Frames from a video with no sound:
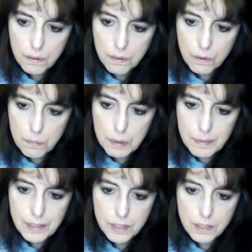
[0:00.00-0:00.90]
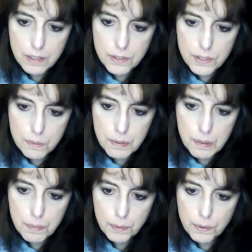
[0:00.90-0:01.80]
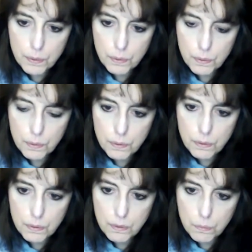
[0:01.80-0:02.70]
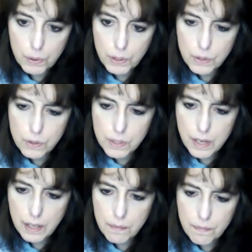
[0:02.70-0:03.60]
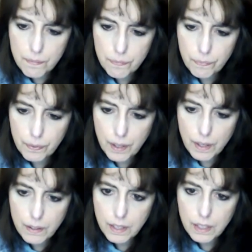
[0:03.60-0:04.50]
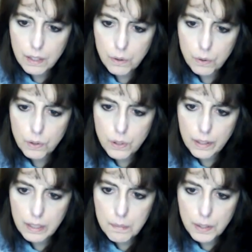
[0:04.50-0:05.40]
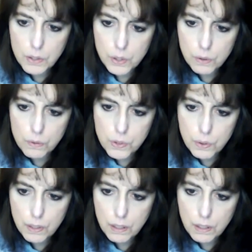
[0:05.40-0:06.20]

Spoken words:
Or maybe she does, just people don't. What did you say? Tina, who are you talking about? Jones Joy?